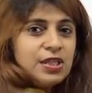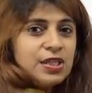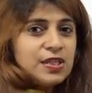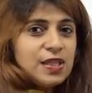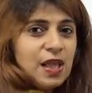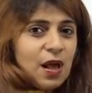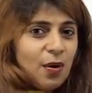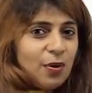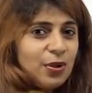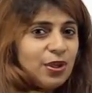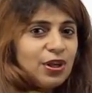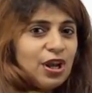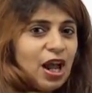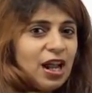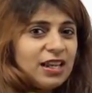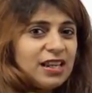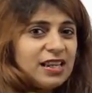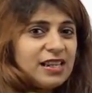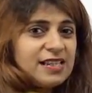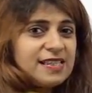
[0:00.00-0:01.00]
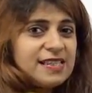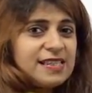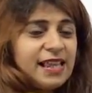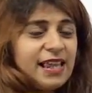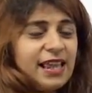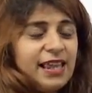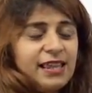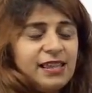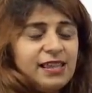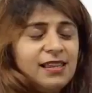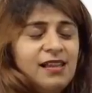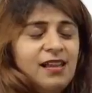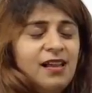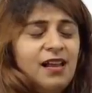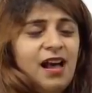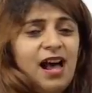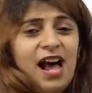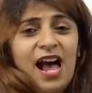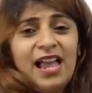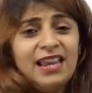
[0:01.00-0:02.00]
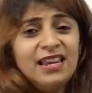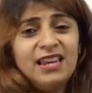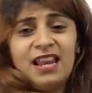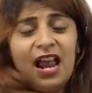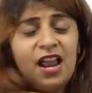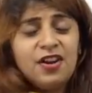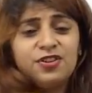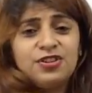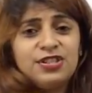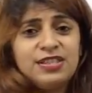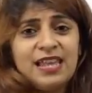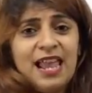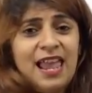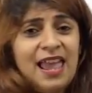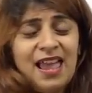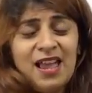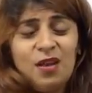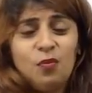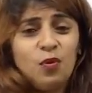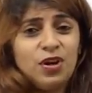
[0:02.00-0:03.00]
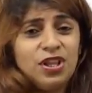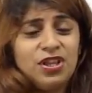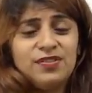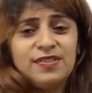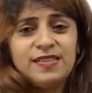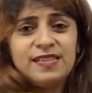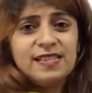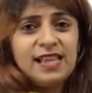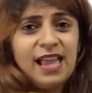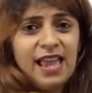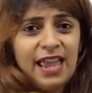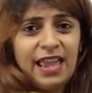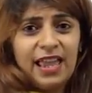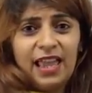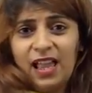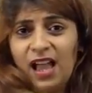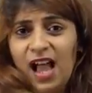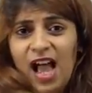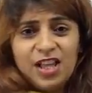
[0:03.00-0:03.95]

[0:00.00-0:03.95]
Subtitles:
So you're not gonna say, I didn't understand, what are you saying?